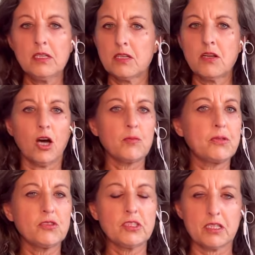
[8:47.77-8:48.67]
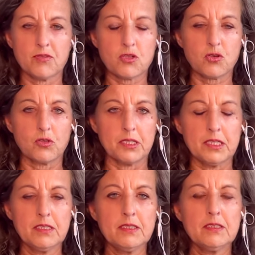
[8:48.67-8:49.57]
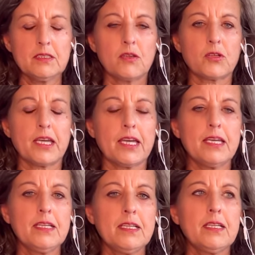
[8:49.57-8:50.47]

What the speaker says: not building inventory. Okay.